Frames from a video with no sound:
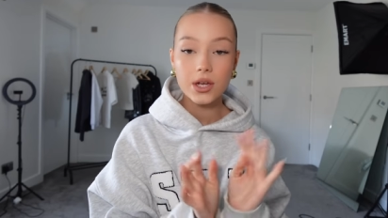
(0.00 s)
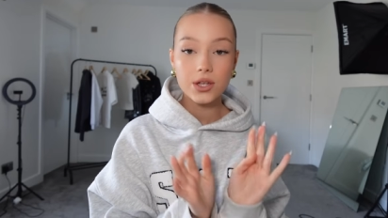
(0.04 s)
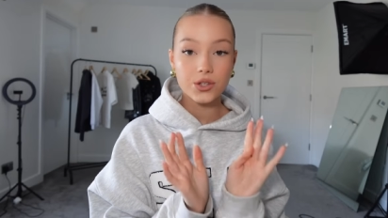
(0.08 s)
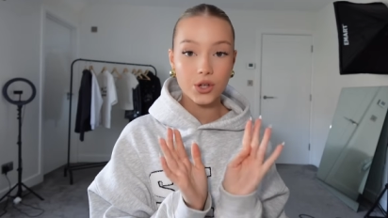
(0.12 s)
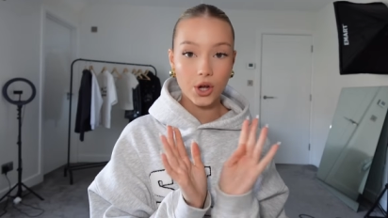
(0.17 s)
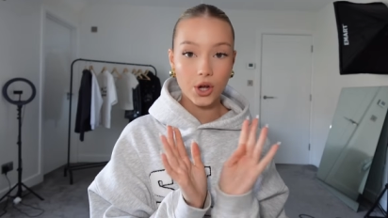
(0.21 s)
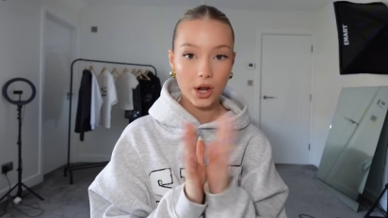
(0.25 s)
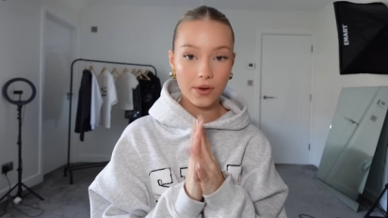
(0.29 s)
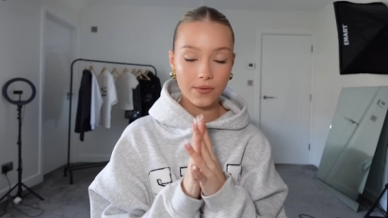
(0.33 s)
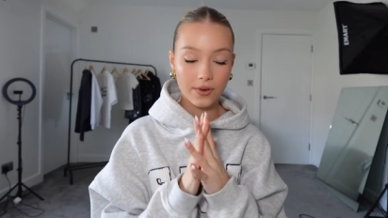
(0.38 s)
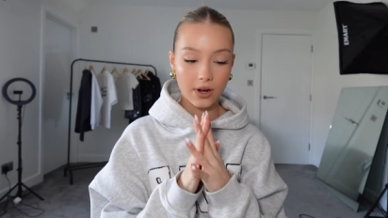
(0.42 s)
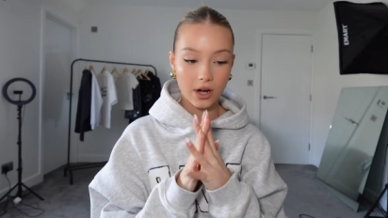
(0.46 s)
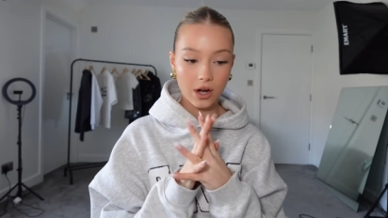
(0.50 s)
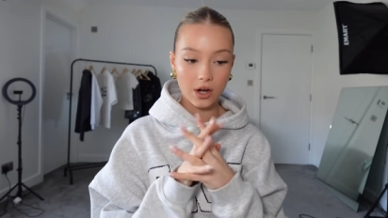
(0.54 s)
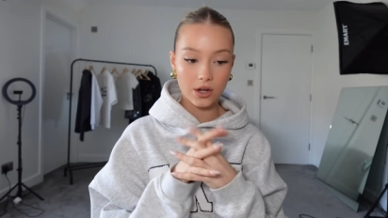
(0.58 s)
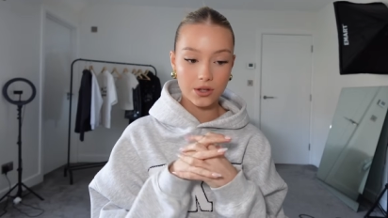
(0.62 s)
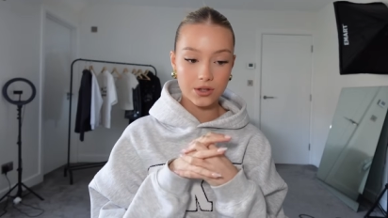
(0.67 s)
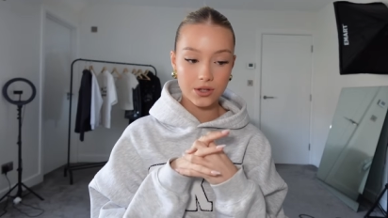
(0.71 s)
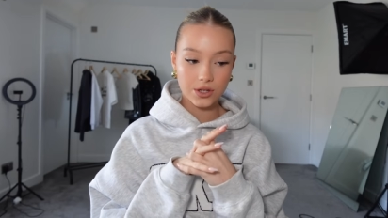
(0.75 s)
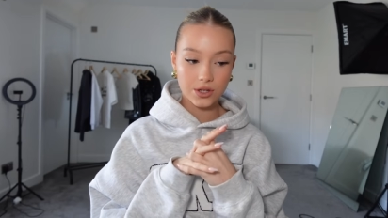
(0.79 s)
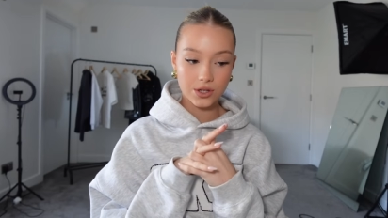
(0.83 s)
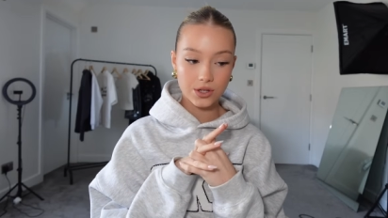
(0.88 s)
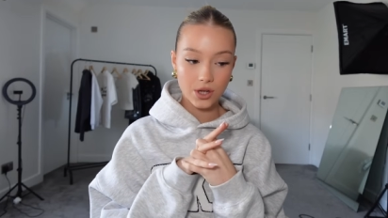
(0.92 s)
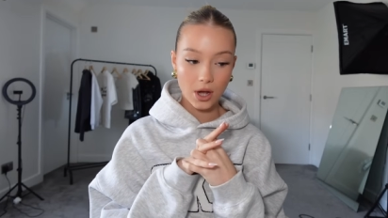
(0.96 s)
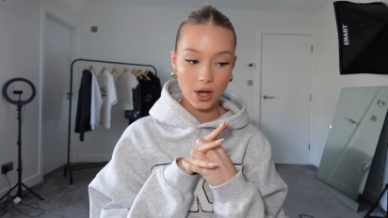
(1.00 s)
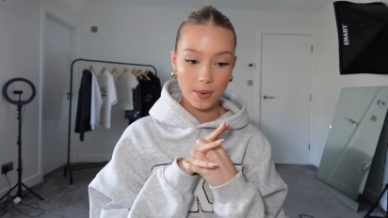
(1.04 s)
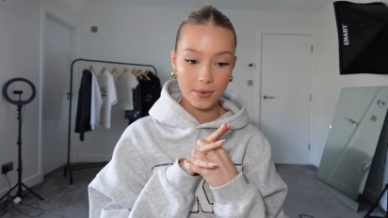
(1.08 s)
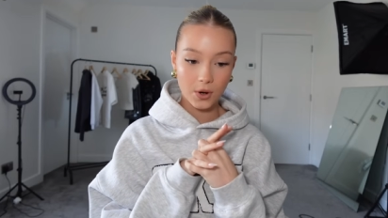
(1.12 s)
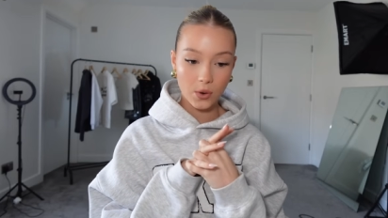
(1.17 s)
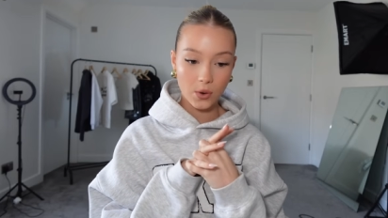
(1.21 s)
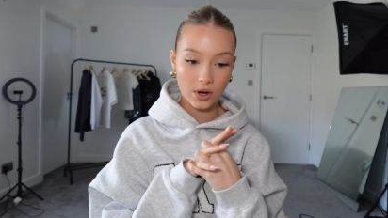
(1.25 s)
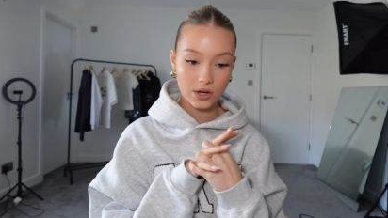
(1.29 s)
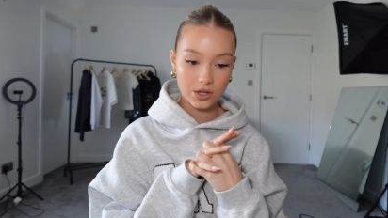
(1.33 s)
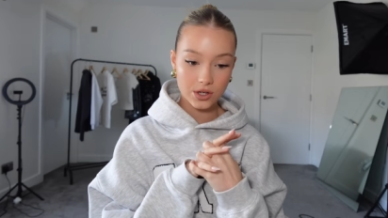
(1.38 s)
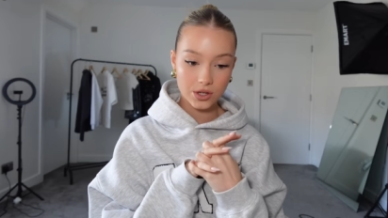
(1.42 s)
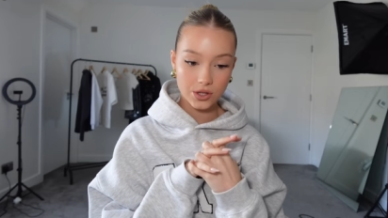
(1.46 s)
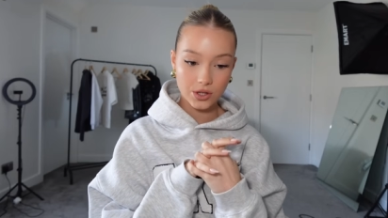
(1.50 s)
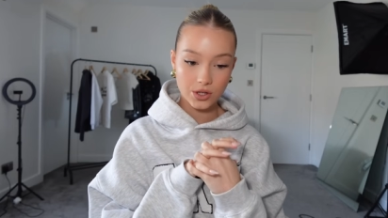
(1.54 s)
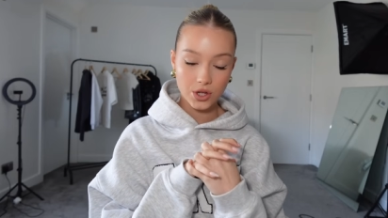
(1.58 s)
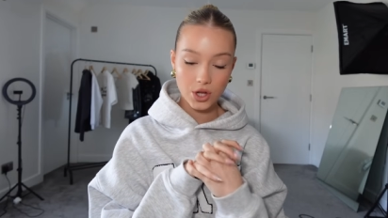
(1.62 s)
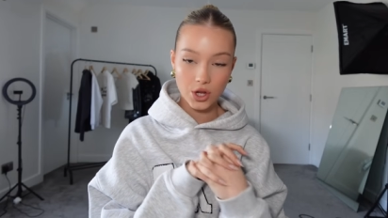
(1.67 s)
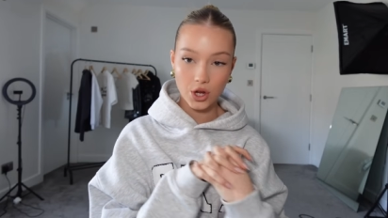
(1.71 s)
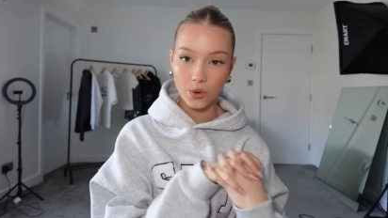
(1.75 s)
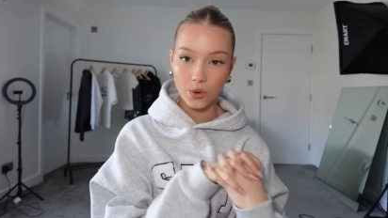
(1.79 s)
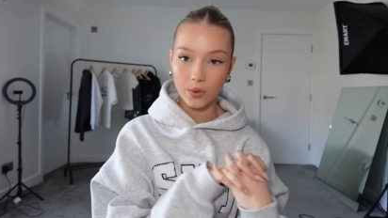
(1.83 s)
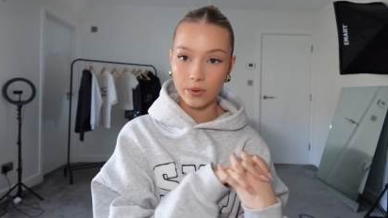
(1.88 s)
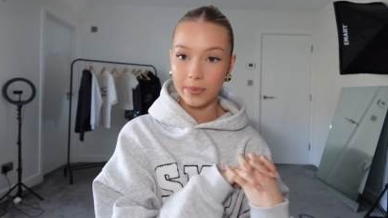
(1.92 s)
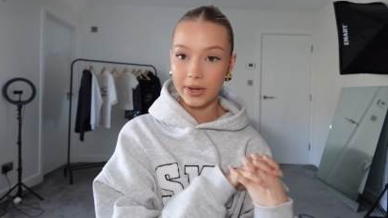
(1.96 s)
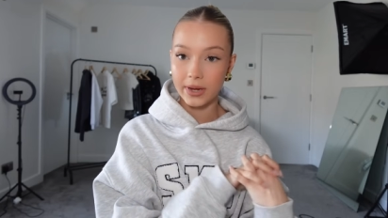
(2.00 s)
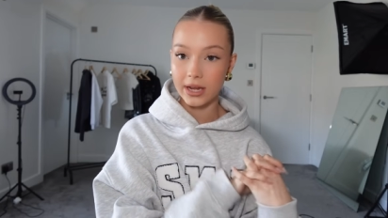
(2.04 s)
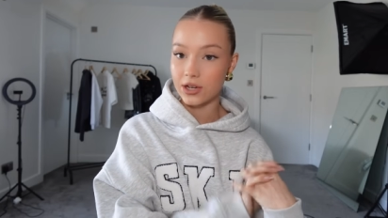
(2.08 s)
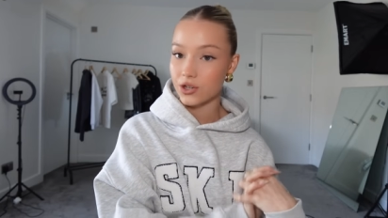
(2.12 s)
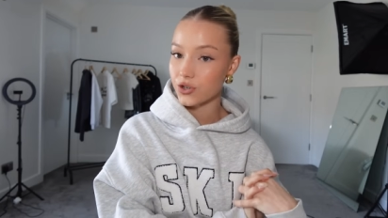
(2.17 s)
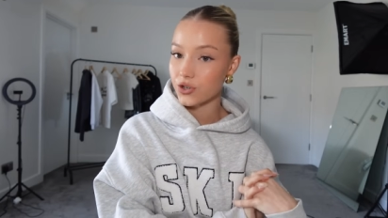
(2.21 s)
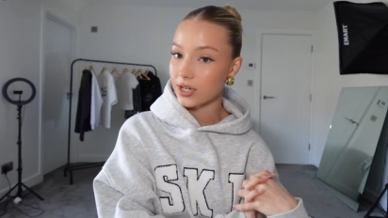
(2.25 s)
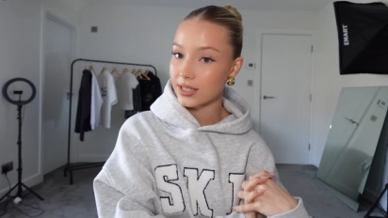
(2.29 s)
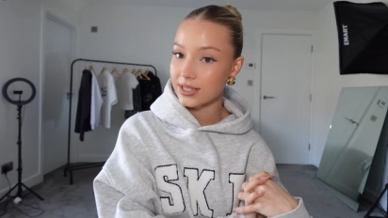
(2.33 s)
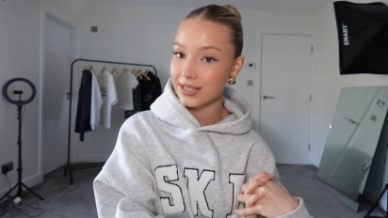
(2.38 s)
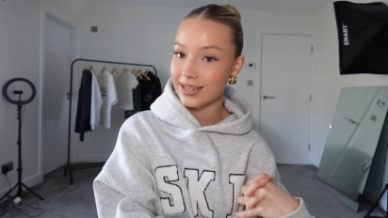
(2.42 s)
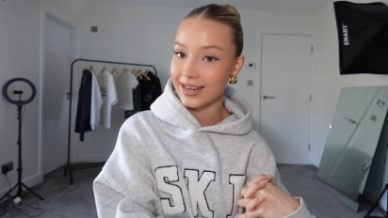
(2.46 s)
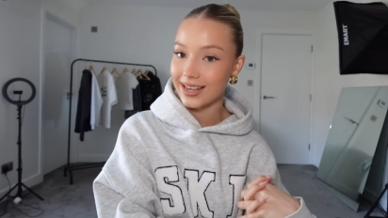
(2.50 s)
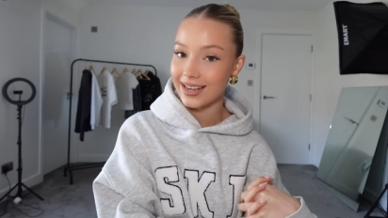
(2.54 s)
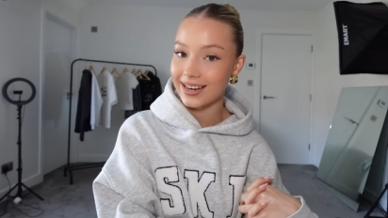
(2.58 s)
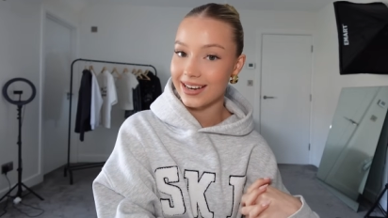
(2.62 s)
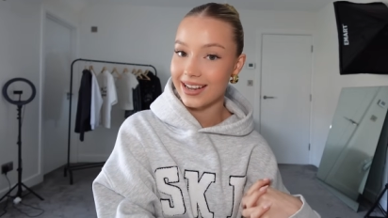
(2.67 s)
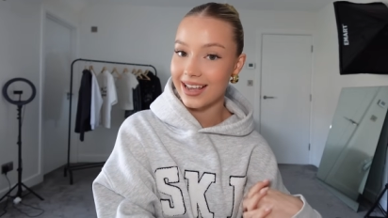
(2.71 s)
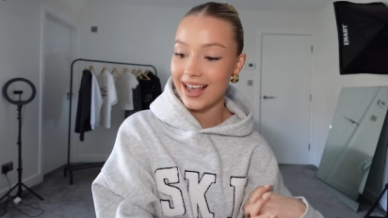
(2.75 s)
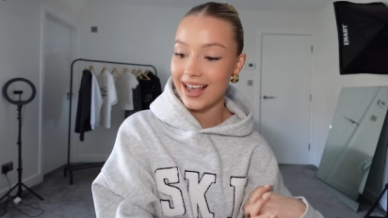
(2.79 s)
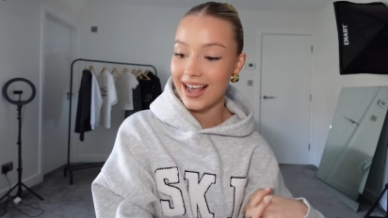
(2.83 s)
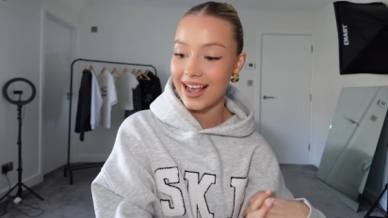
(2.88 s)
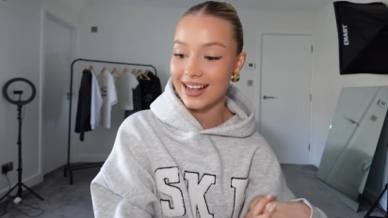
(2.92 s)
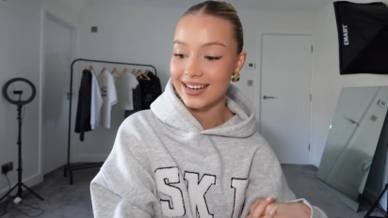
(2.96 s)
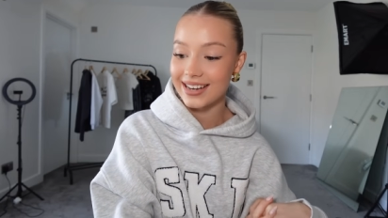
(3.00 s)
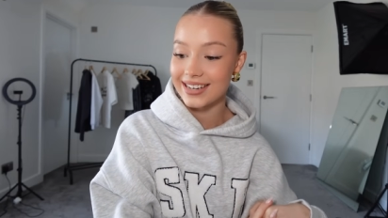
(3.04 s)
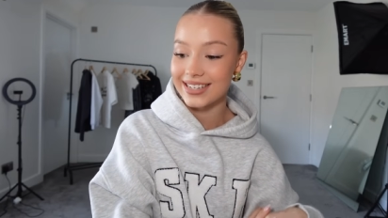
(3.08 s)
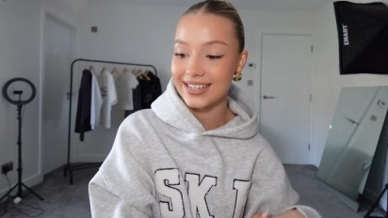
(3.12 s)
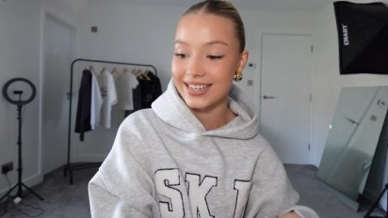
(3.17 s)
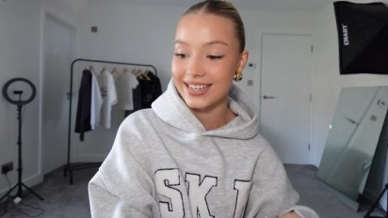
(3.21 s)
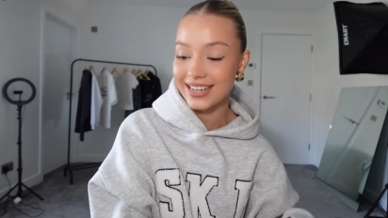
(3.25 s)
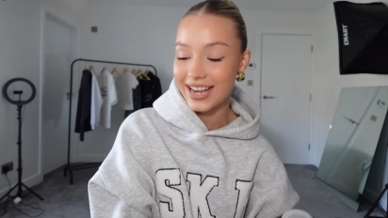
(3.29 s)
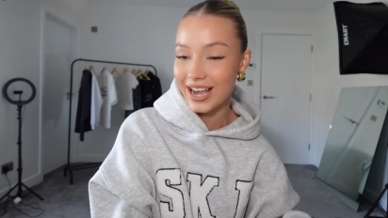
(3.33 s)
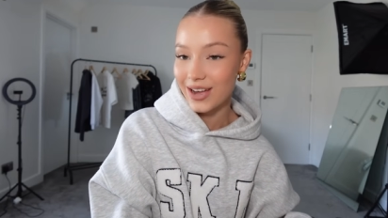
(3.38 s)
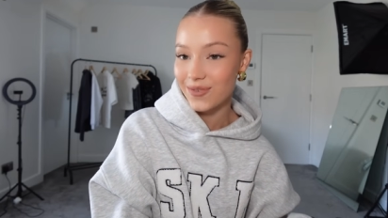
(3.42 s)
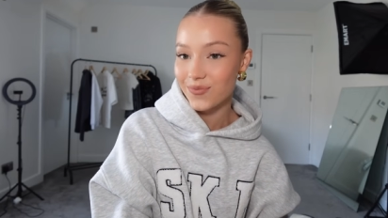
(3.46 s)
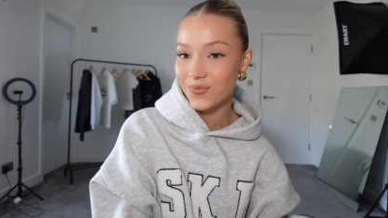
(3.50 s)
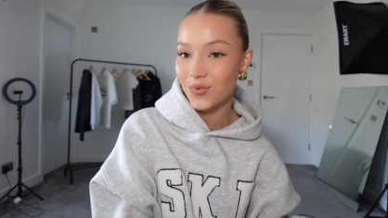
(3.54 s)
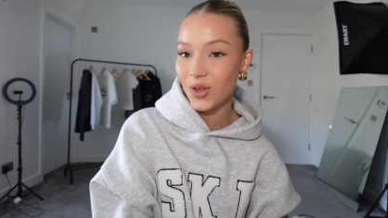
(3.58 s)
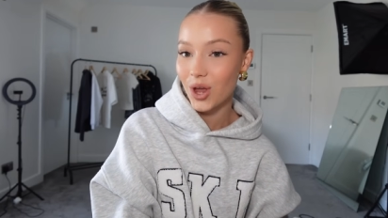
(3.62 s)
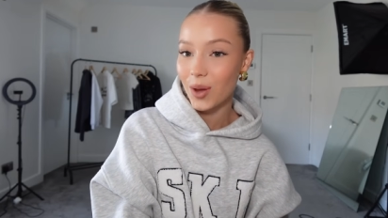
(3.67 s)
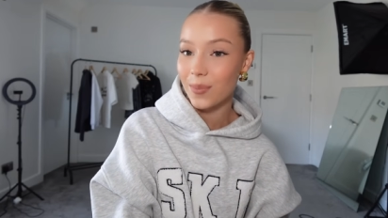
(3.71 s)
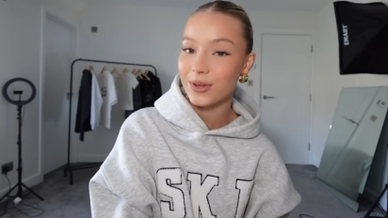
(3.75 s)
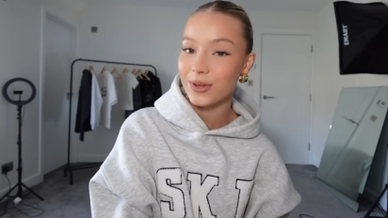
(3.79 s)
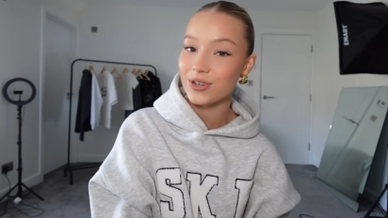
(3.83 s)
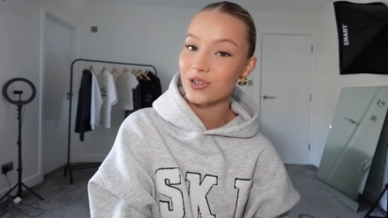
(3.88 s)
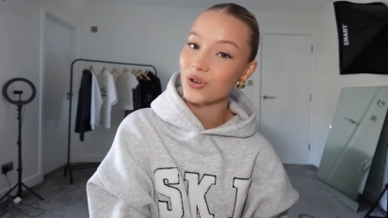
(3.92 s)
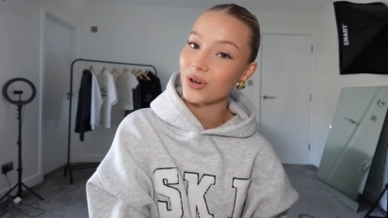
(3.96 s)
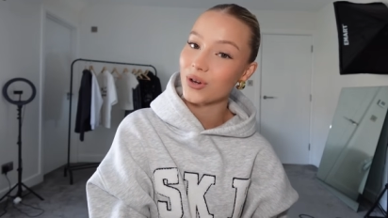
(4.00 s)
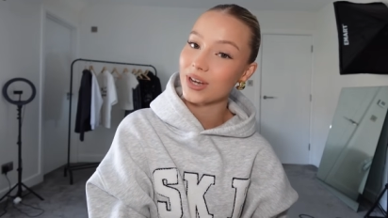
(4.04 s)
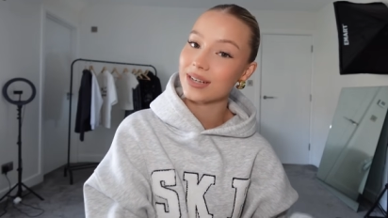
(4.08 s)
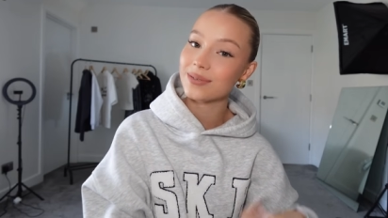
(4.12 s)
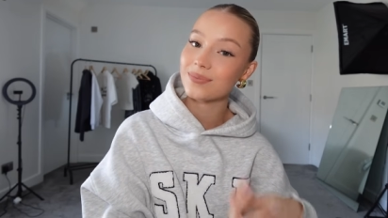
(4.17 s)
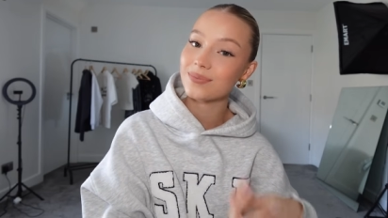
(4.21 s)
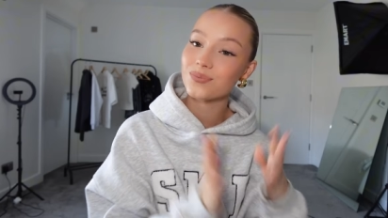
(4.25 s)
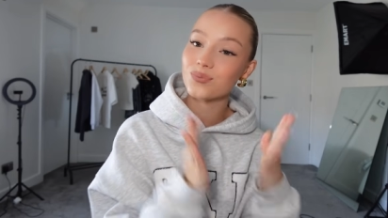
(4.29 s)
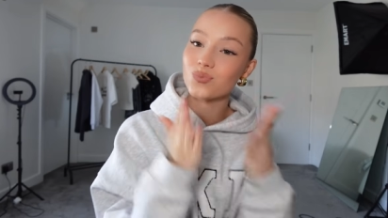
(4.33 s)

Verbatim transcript: So hopefully I answered some questions that you would be interested in and yeah, hope you enjoy.